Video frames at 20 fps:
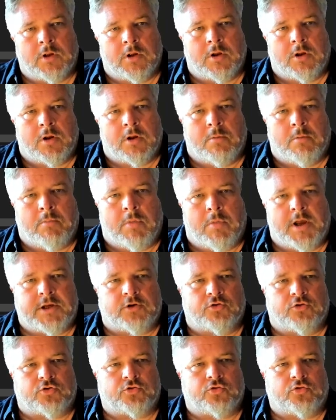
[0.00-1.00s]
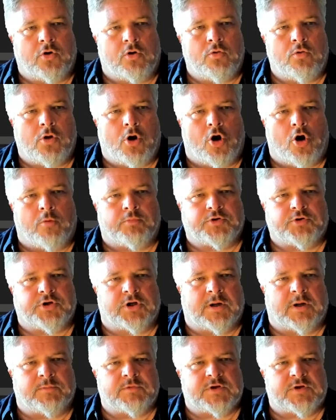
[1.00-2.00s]
My control option, I'm
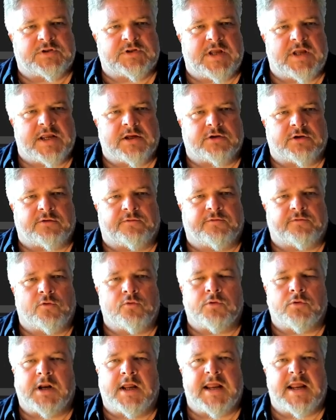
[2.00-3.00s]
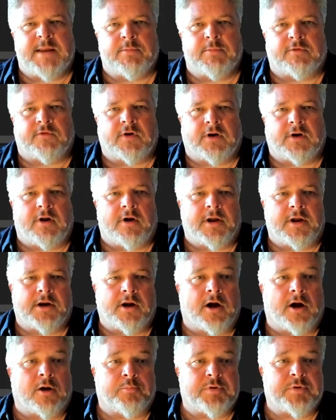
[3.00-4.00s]
just setting a default name of client
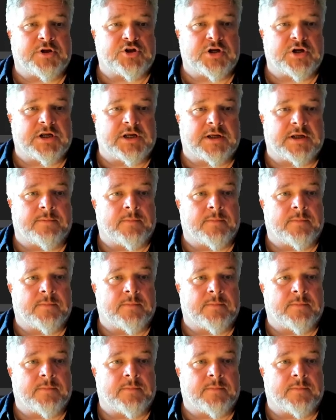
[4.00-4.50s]
RPG.